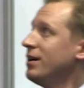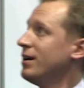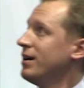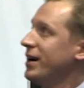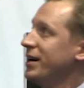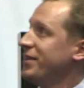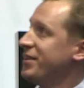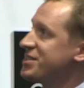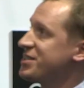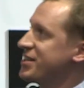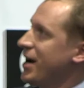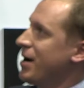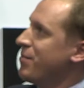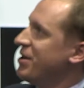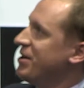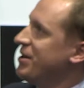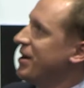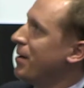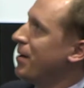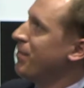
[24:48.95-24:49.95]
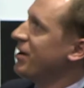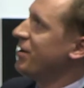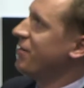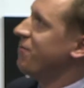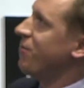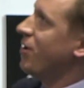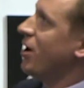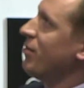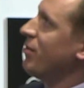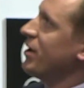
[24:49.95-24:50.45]
And this can be done by the
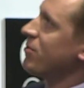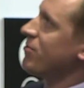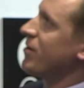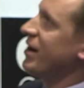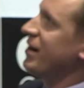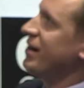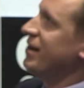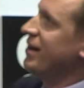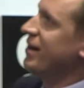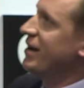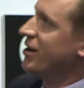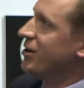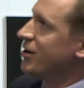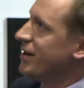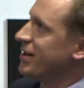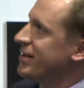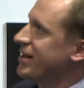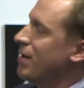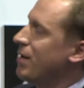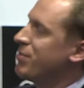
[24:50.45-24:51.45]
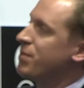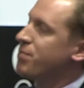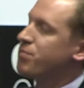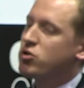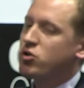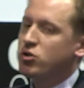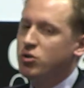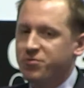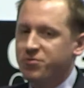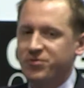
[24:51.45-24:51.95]
formula right here. It can be
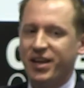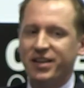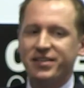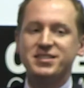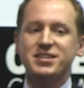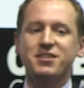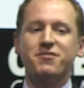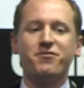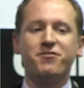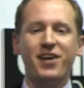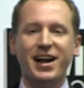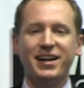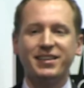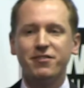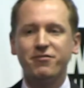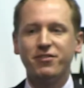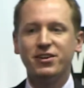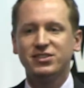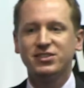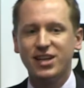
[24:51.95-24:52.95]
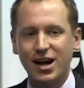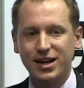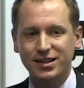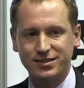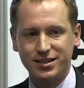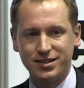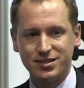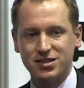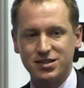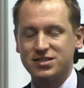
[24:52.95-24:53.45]
proven that this effective
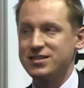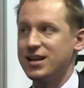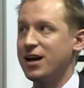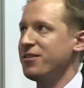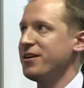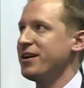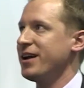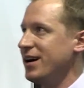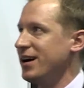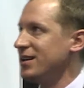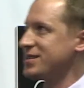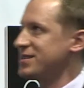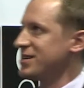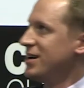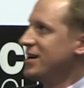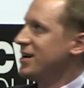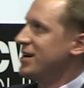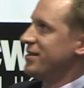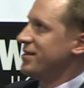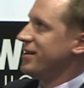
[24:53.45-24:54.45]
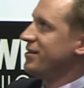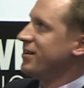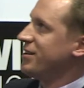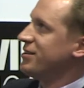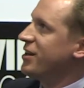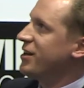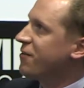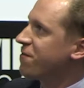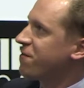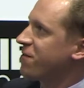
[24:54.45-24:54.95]
inductance is nothing else than the
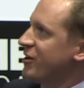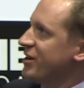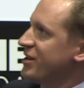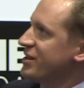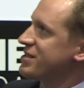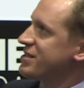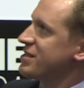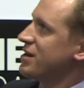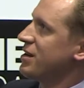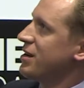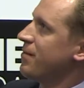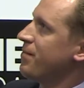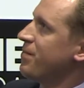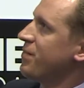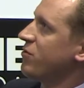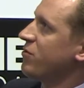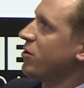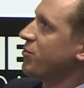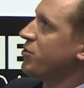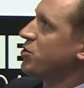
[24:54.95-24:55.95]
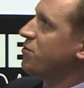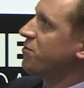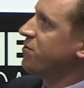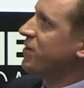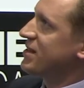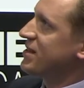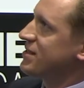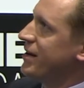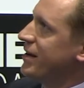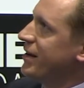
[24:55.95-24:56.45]
difference from 2
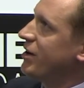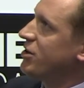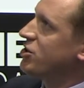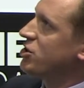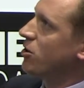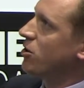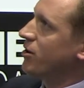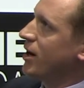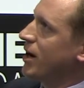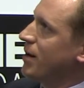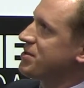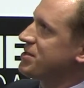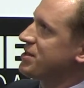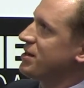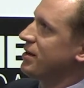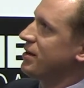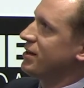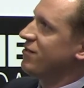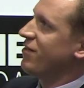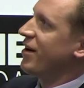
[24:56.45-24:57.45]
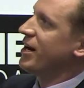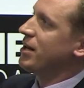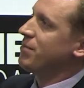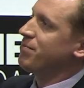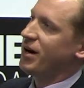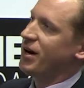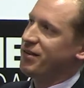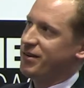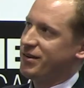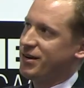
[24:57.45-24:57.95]
flux linkage lookups divided
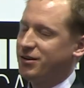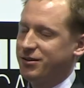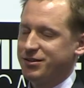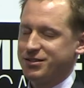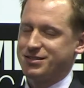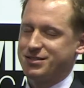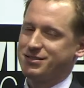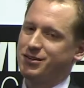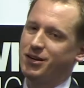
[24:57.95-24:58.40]
by the currents.